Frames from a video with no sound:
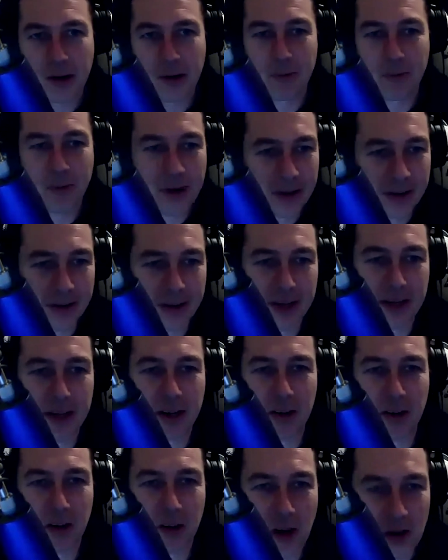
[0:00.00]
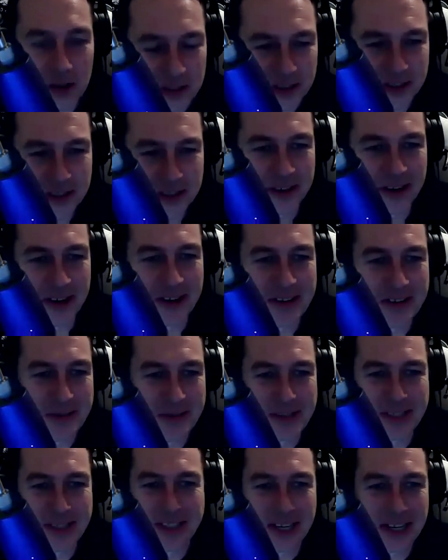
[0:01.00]
really lost in it, and you'll
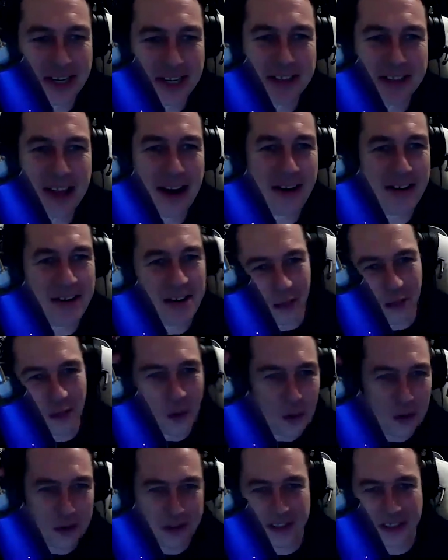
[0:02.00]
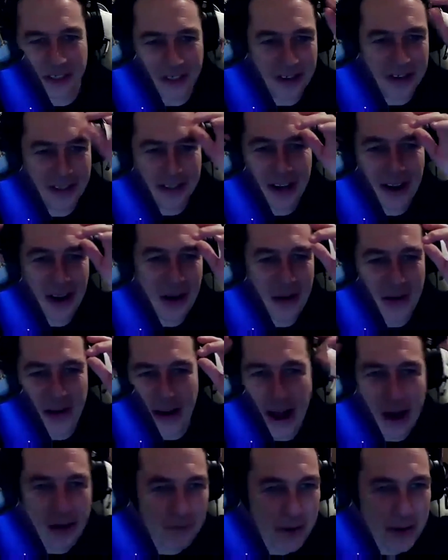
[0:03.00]
be sitting there and your thoughts are going to go
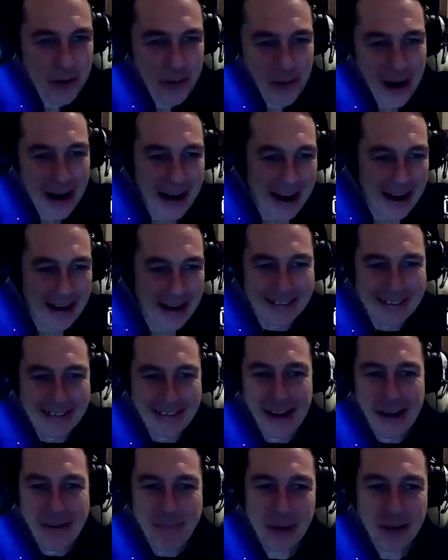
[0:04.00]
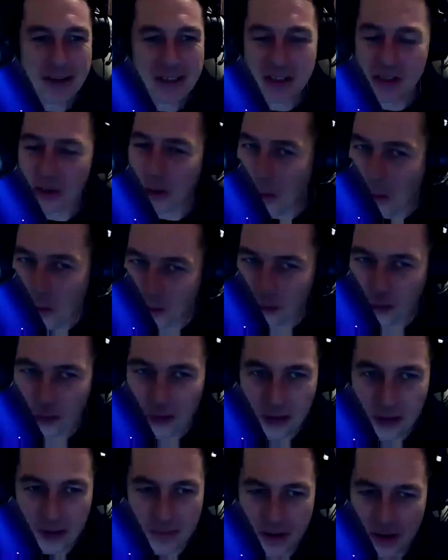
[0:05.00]
everywhere, but it's all
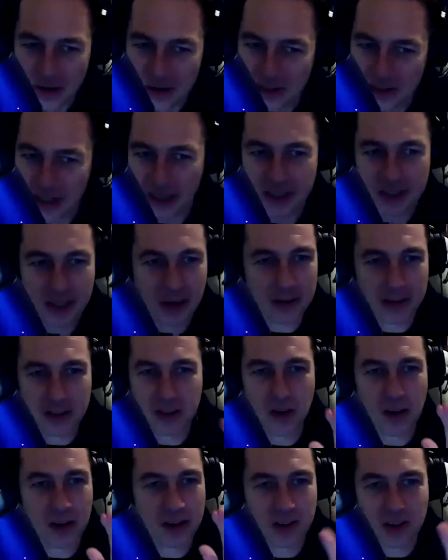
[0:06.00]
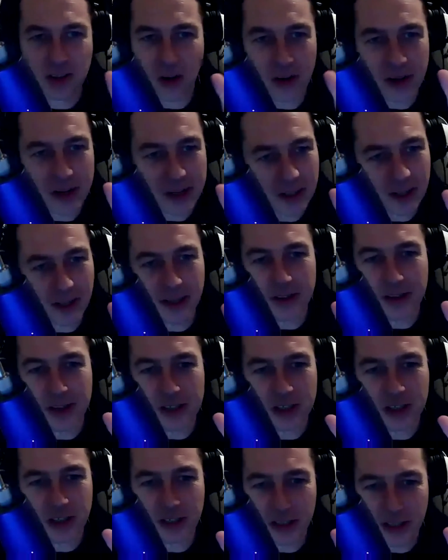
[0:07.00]
through the music. So it's like sonically
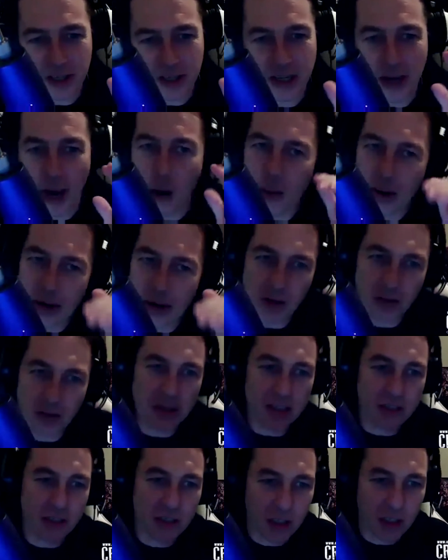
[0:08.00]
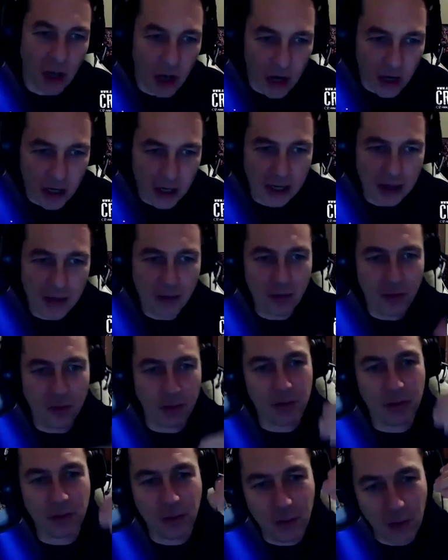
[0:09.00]
that you're going on this journey
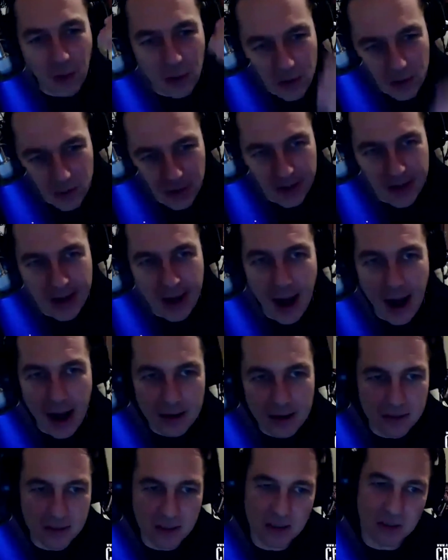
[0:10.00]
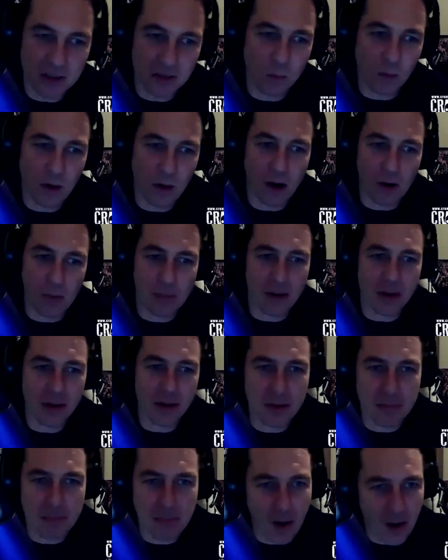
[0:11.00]
through the artist as well, but
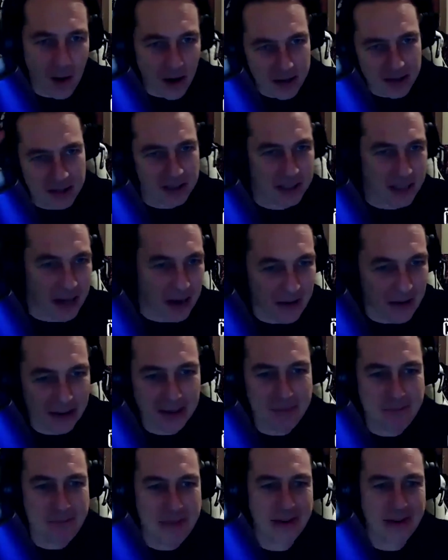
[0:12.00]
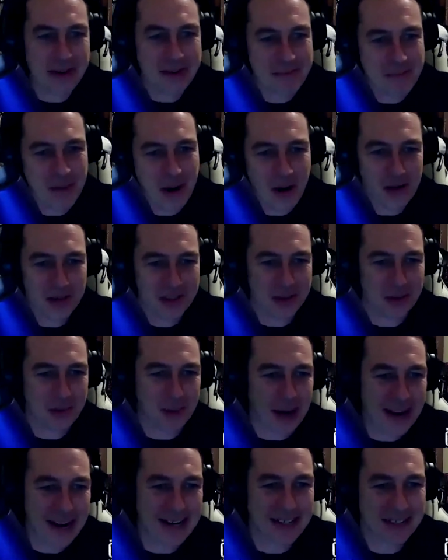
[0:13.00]
your mind is going a million miles
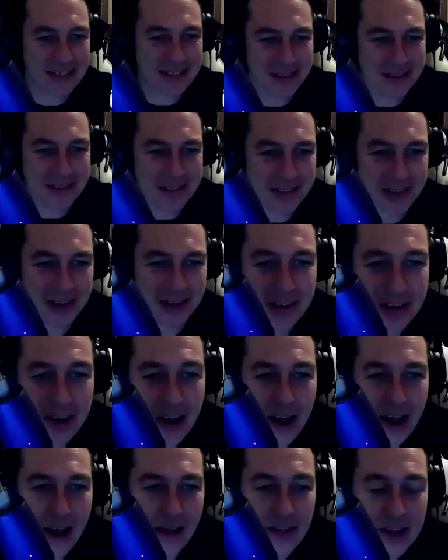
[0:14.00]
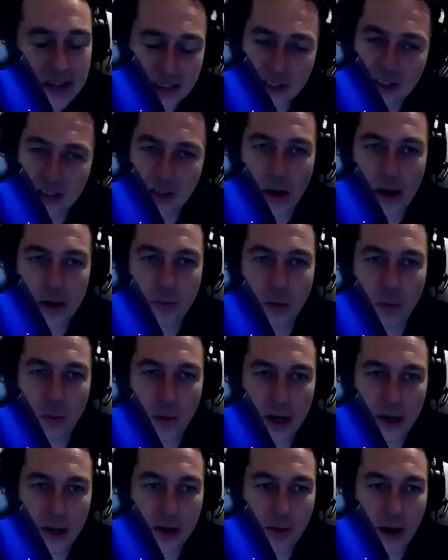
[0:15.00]
away too. So, and that's a sign of a
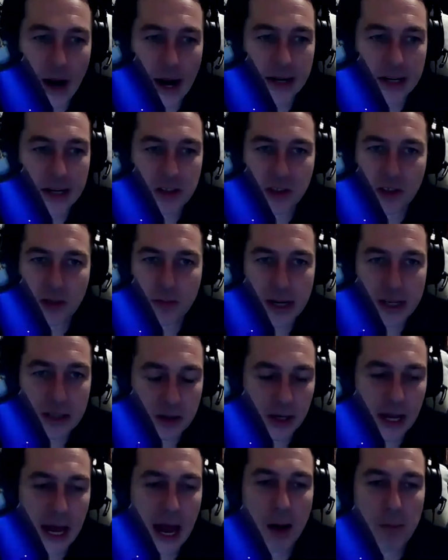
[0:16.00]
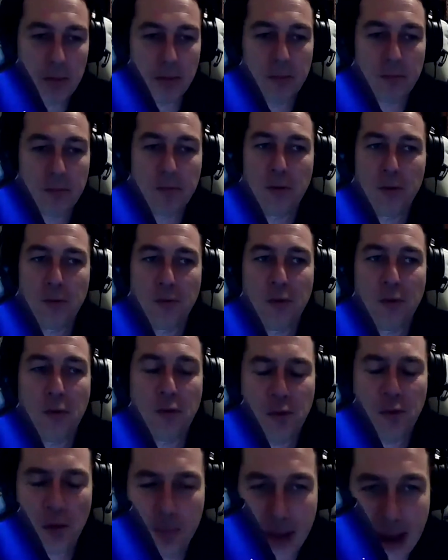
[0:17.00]
really great instrumental album
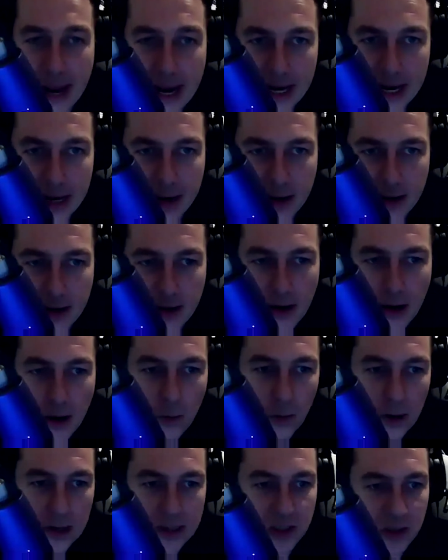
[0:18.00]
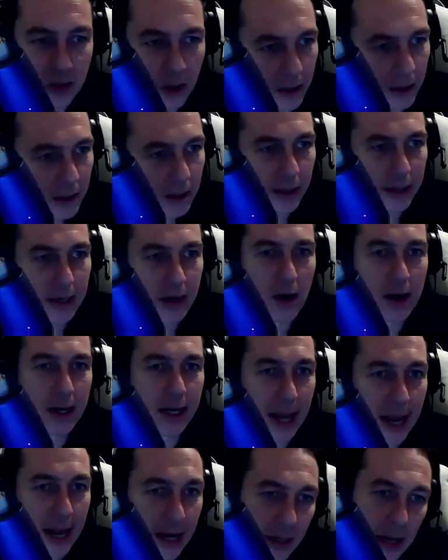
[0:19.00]
for me, where sonically I
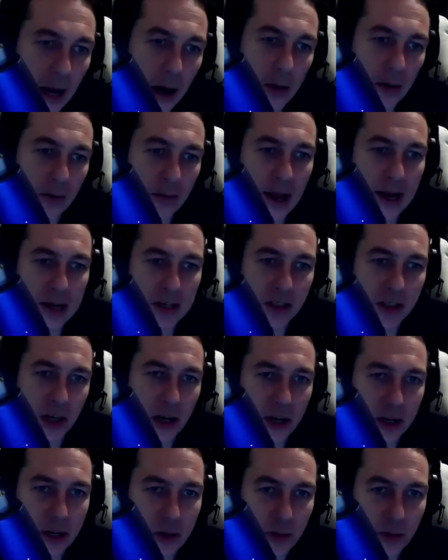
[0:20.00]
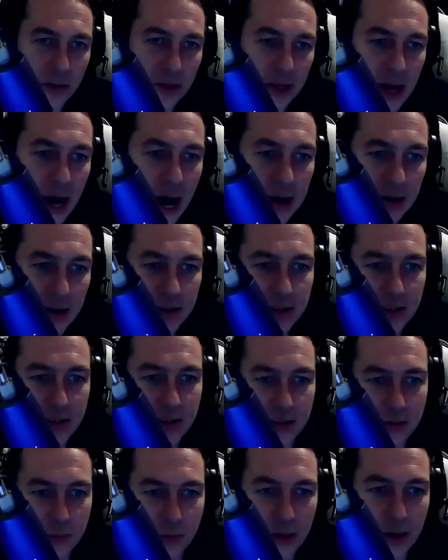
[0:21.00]
can go on that journey with the artist
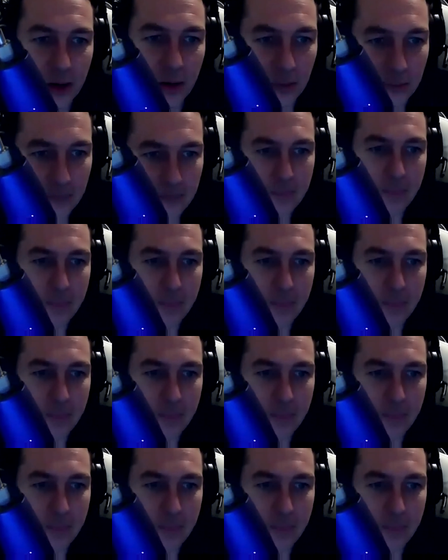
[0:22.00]
as well.